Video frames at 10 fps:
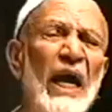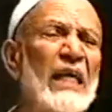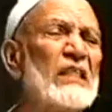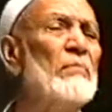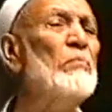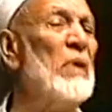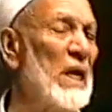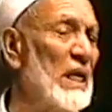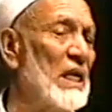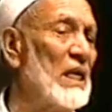as
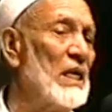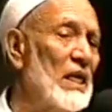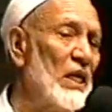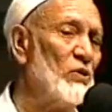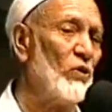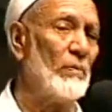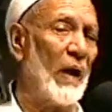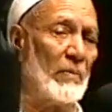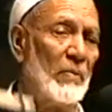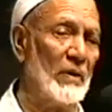Mary in your
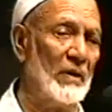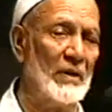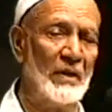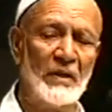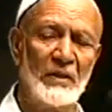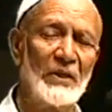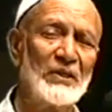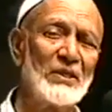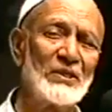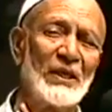Bible.
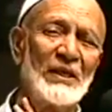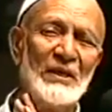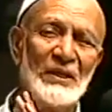This is the...